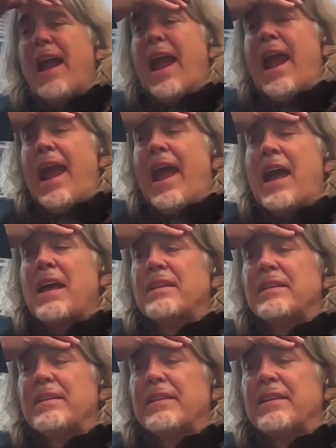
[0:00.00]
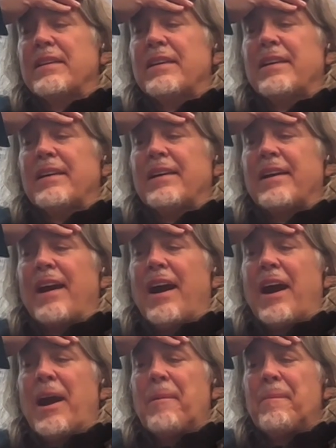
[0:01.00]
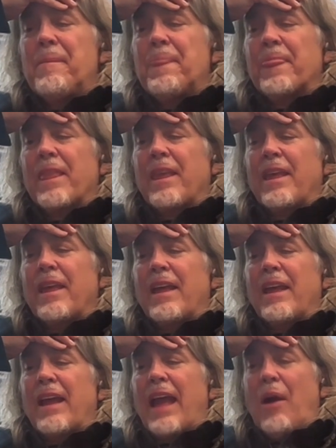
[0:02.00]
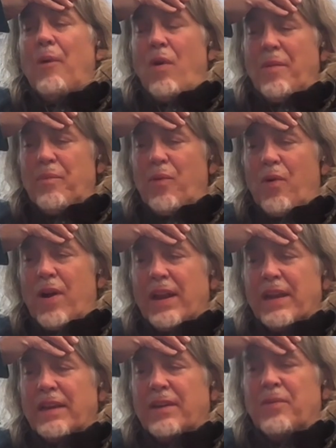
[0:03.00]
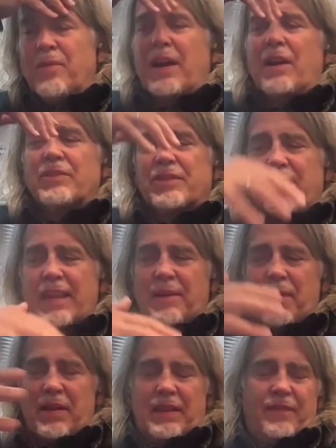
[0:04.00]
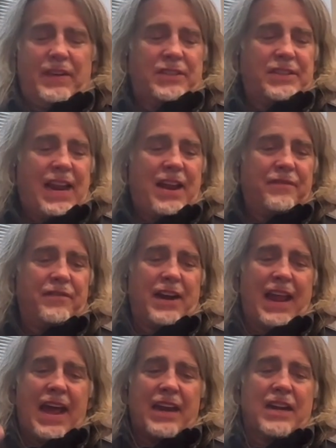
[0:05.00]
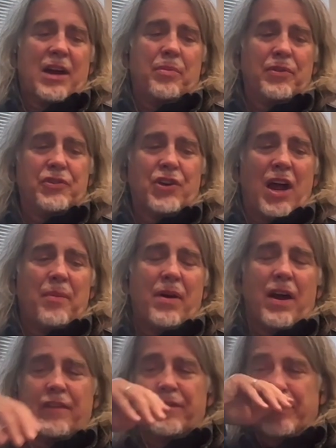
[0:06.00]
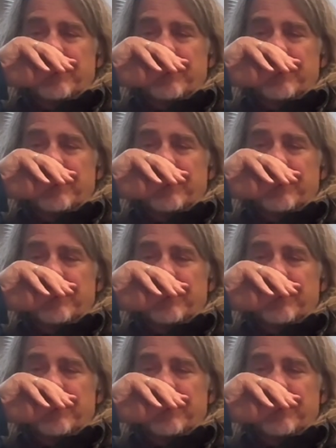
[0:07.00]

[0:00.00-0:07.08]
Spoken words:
And um, at one point, when I was thinking about leaving Stanford, I had a couple job offers.